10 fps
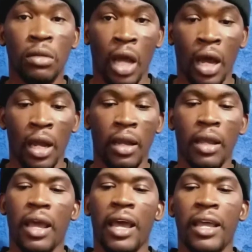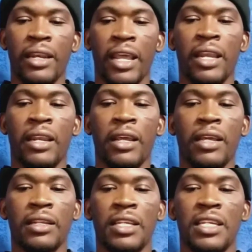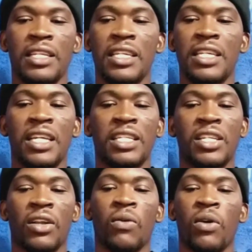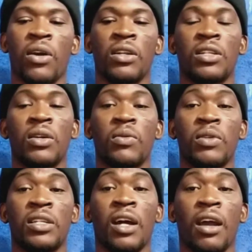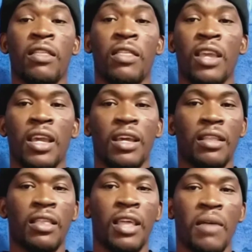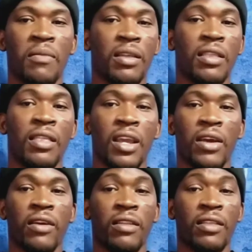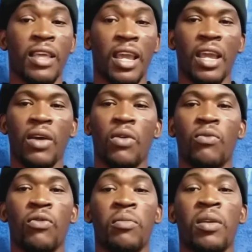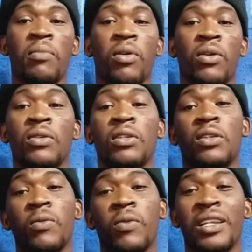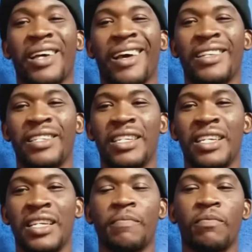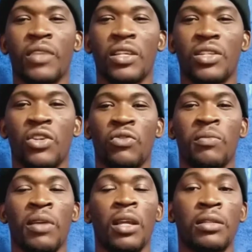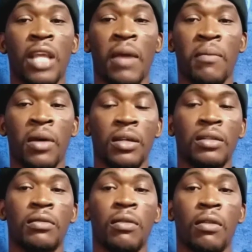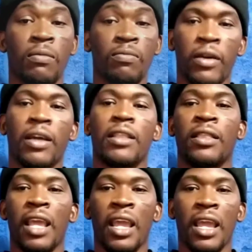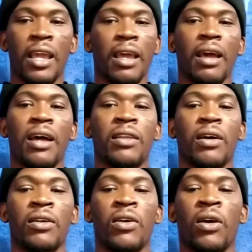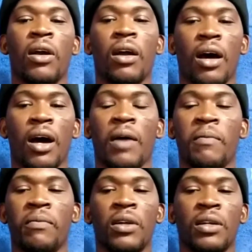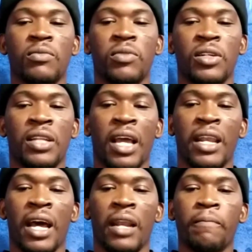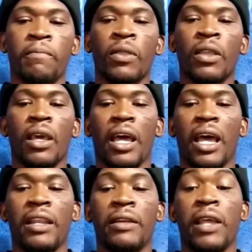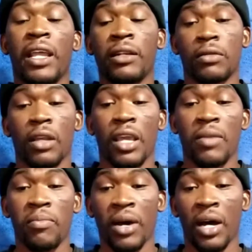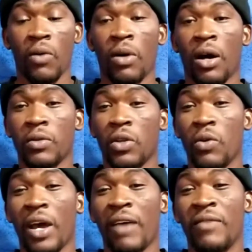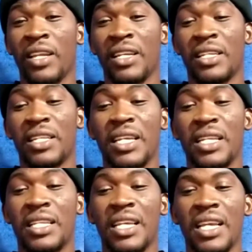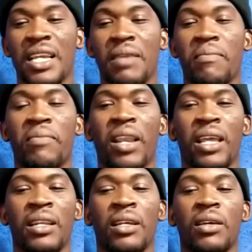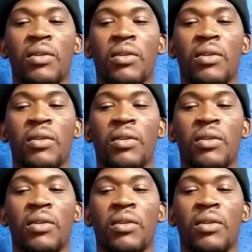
thank. And then the TH in other words, which are the, them, their, they, would be pronounced with a D. So would be them, they, and other words like that. And then in Patwa, you have the CT blend,